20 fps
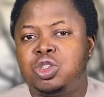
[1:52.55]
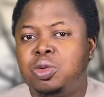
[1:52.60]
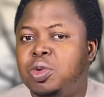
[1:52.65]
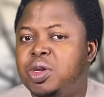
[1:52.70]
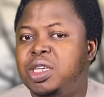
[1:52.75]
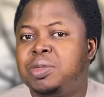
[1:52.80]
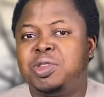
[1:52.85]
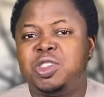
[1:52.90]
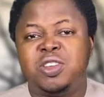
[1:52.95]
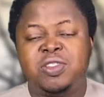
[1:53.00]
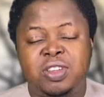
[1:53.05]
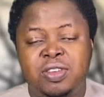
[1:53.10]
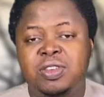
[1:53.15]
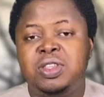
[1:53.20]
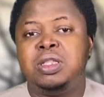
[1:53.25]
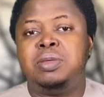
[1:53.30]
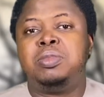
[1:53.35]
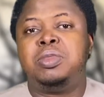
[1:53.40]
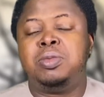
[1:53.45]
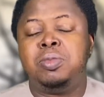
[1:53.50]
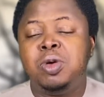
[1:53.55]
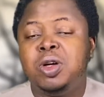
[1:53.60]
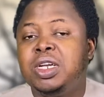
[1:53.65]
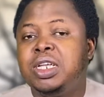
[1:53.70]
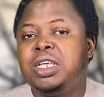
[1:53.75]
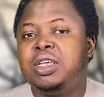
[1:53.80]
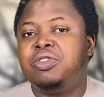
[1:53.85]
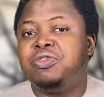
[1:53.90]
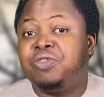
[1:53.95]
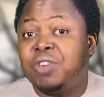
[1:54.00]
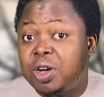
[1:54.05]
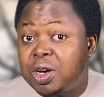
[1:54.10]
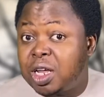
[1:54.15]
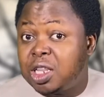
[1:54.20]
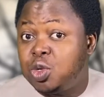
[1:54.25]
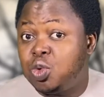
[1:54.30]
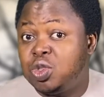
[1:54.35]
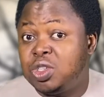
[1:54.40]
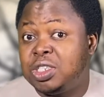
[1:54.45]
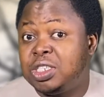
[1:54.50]
Somebody else must have given him the money,
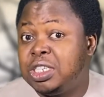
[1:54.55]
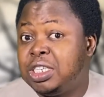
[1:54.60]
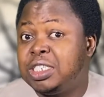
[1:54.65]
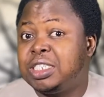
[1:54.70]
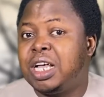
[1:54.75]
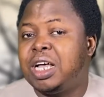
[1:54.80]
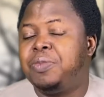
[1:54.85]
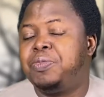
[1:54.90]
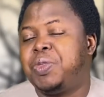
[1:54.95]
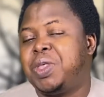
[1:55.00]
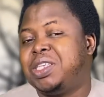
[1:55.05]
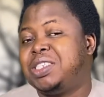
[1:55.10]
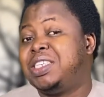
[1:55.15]
found out it was the sister,